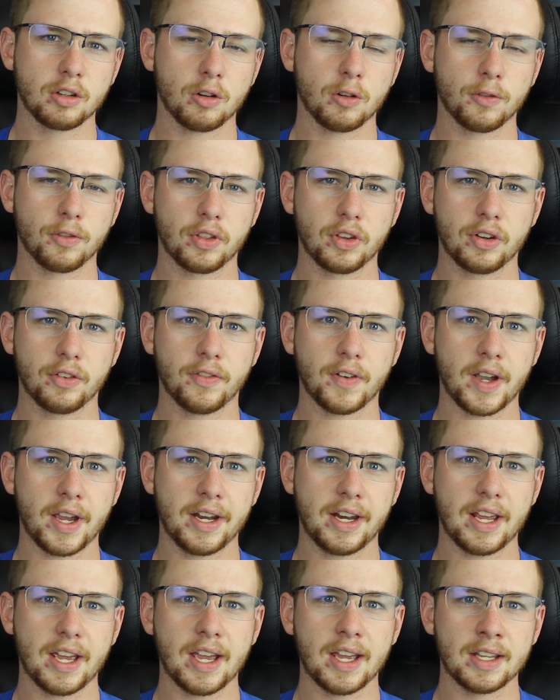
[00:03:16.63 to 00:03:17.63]
go with the
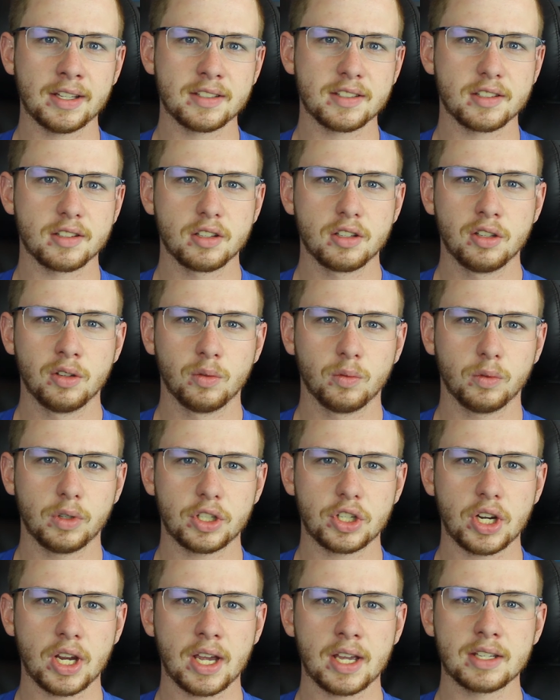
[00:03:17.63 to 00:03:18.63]
Define S,
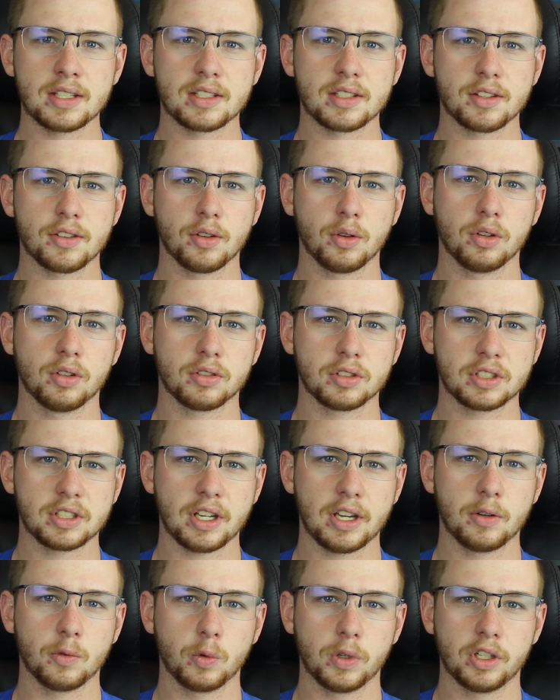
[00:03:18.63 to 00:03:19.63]
which has the
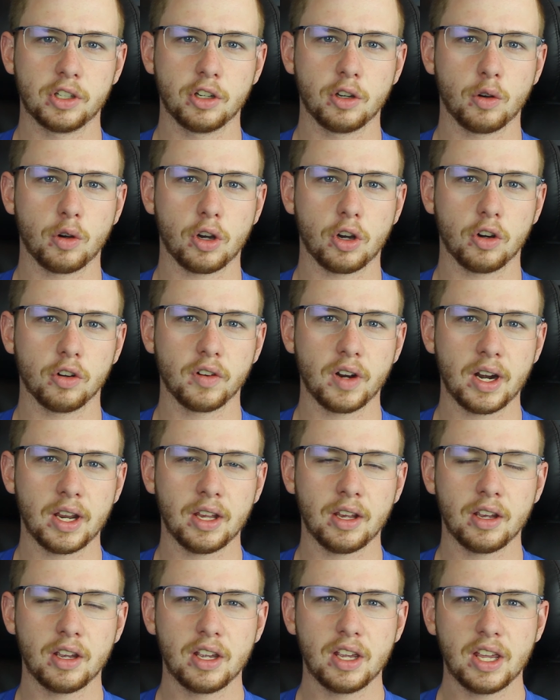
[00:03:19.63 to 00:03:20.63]
side window
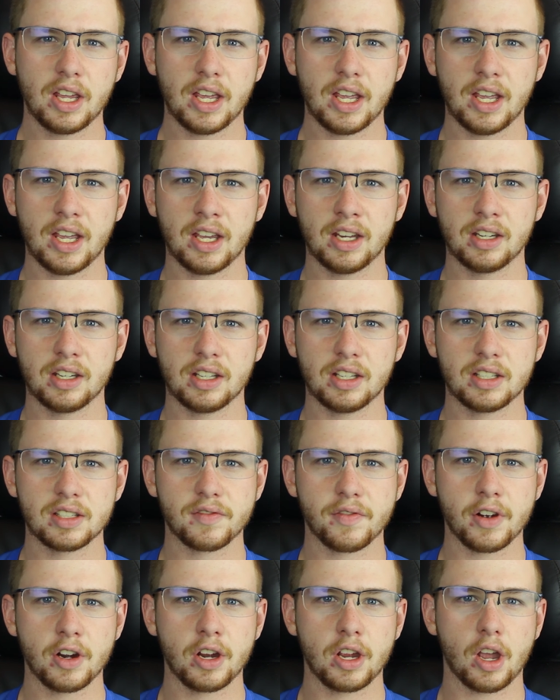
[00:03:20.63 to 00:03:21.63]
already and is
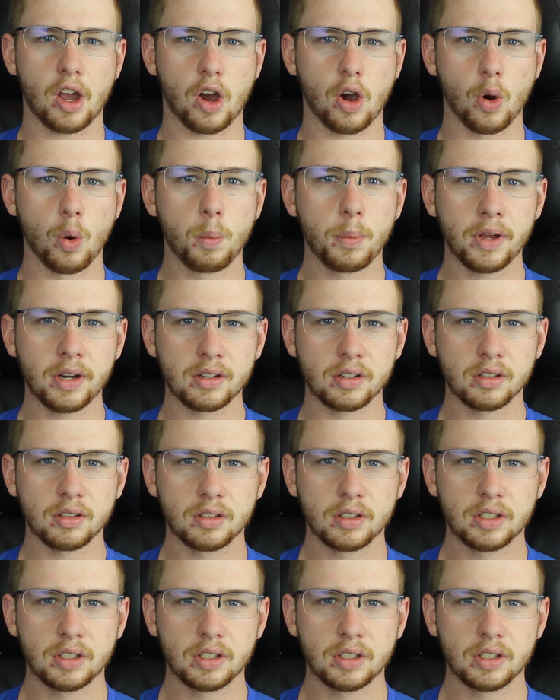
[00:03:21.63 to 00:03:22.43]
very open,